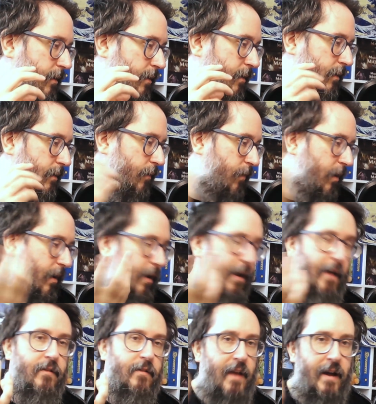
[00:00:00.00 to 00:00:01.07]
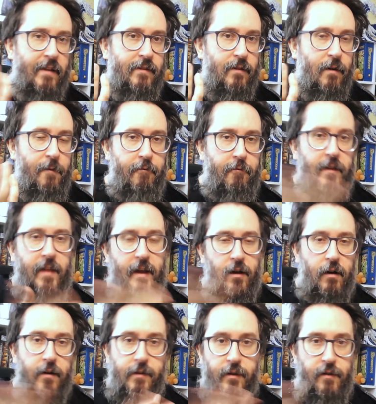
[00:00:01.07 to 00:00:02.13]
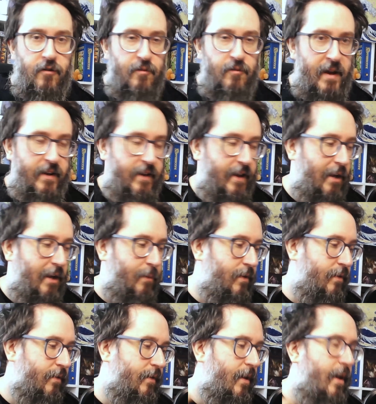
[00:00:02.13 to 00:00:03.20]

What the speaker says: So if your character's hands aren't free, they can't do the somatic elements.